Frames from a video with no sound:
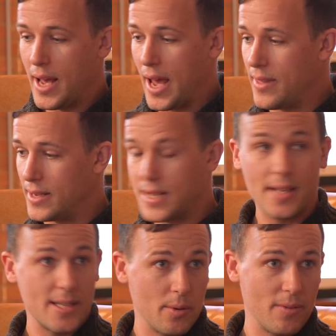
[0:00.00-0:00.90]
and then
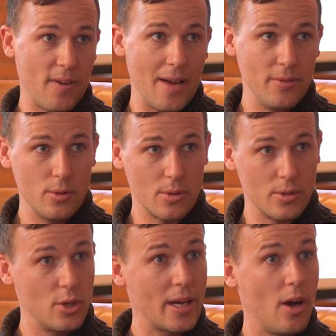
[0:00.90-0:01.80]
testing with 5
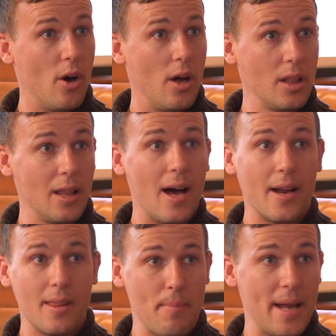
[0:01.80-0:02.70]
users. And you get a
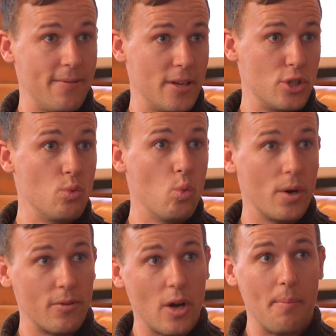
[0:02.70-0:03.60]
lot of the benefits you would
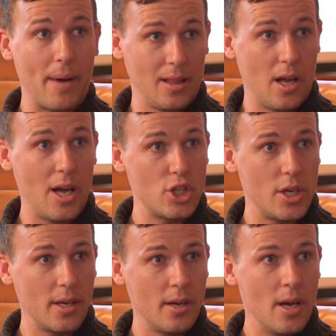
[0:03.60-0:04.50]
have got by
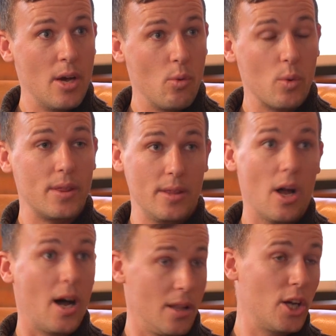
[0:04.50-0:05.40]
launching with
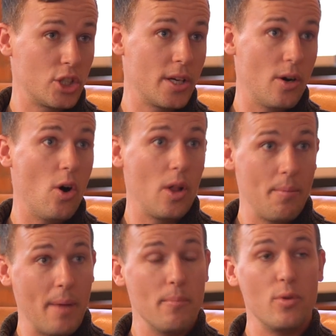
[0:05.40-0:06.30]
not launching at all
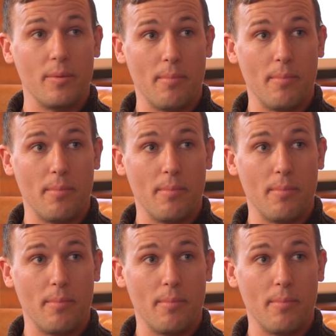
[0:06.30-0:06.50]
and by moving